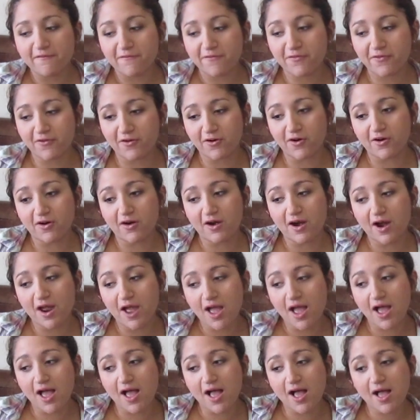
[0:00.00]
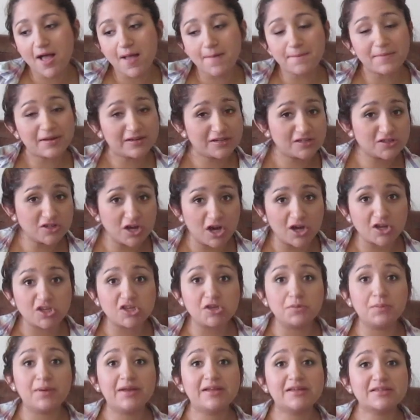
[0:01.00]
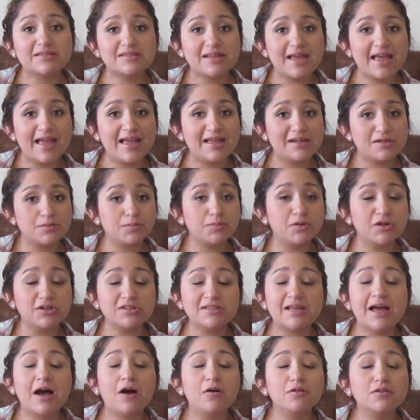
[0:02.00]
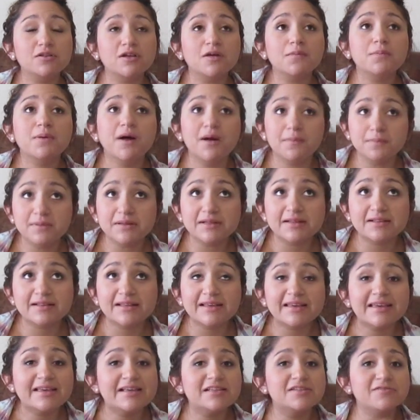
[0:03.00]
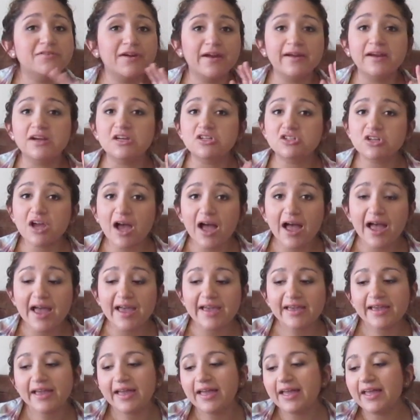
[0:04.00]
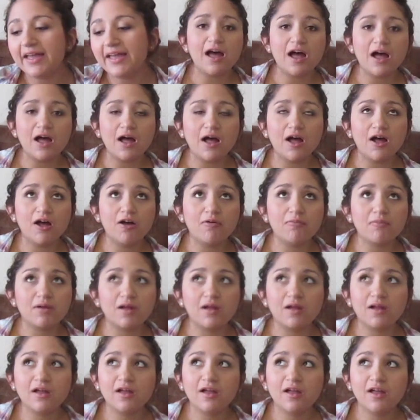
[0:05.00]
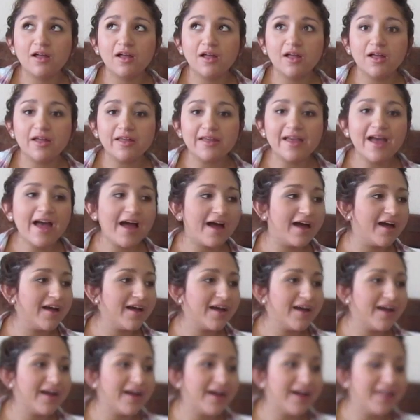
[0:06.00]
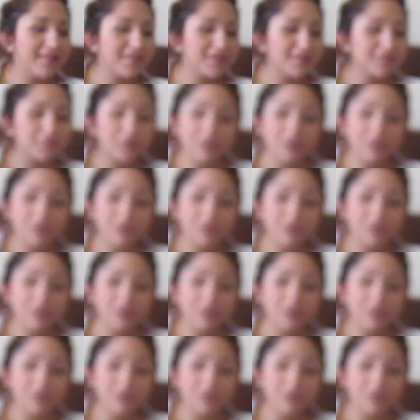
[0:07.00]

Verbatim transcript: for uh, me to document and put out publicly. He's very shy. Um, yeah, I look